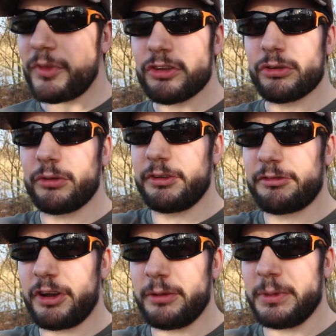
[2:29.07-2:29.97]
sort of in
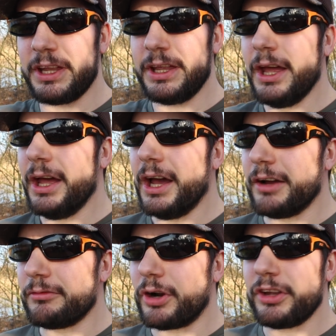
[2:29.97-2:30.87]
front of me
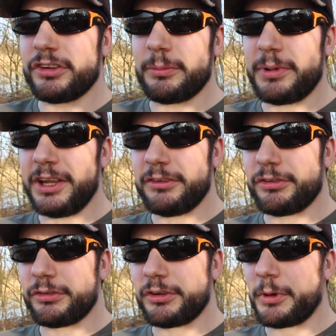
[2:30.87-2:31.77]
and rising, I believe,
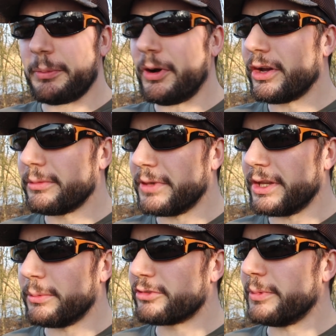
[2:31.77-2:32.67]
sort of somewhere behind
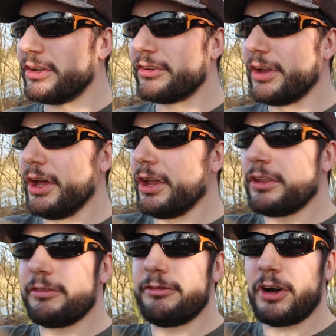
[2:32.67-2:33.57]
me, which means
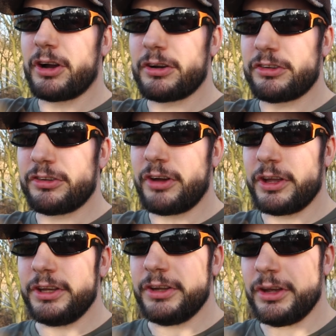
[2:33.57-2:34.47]
the far
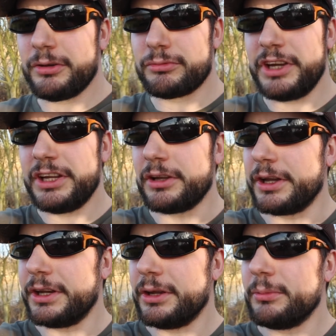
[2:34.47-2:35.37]
side reed
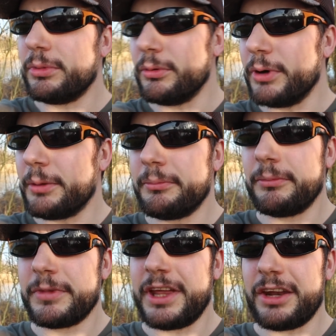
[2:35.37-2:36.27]
line
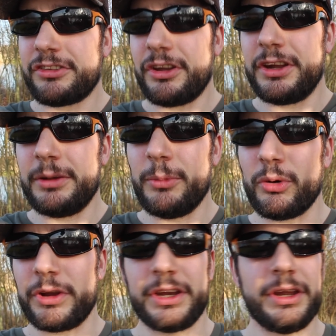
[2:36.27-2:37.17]
will get the sun in the
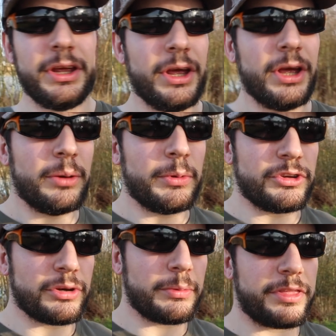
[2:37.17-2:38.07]
morning,
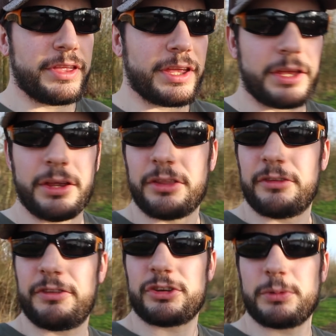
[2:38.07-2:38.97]
which I would think the
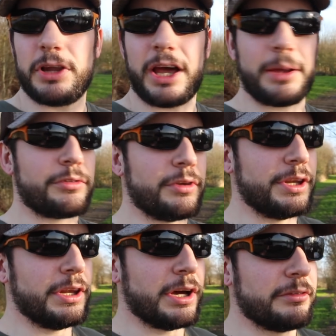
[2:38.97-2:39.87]
fish would
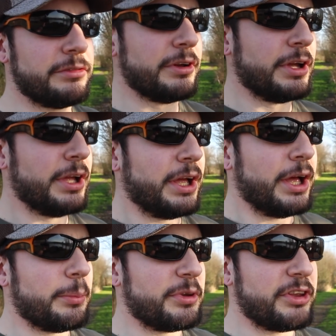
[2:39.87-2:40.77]
absolutely love
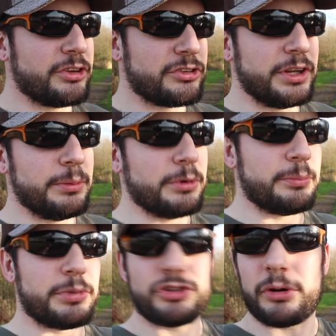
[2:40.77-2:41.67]
and potentially
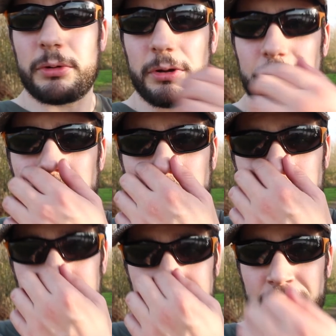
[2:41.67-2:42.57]
would patrol along in
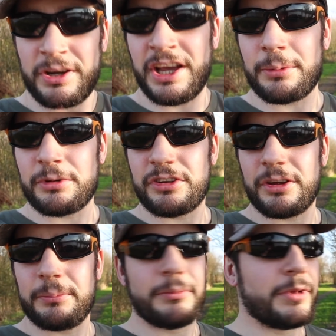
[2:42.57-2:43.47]
the early hours,
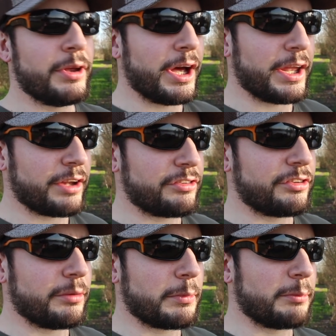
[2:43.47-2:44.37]
and as the
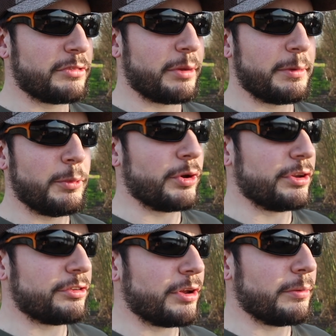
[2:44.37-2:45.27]
sun comes up in the
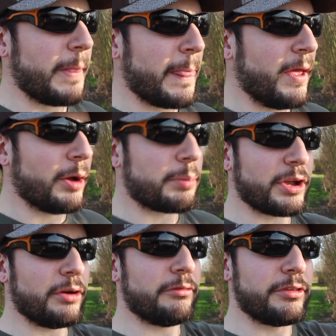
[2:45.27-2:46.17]
morning. So I'm
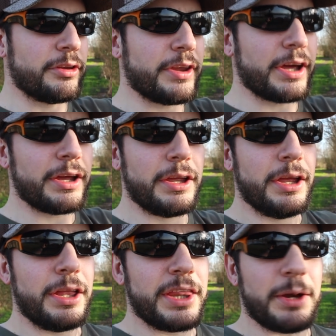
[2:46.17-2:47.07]
pretty confident that
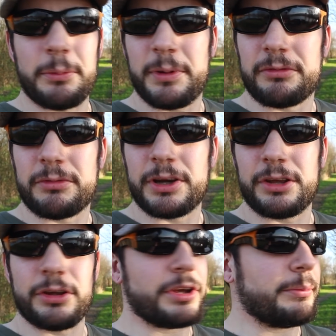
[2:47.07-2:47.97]
that would be a really
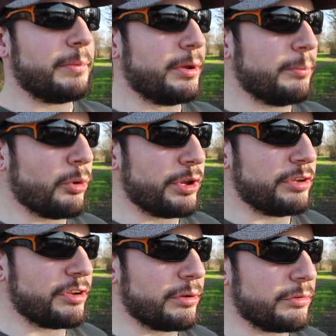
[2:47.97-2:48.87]
good
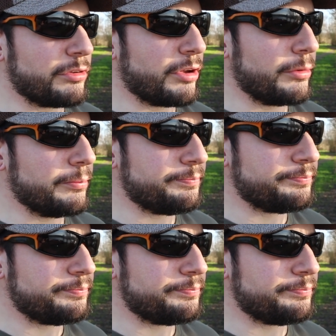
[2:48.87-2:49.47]
morning zone. So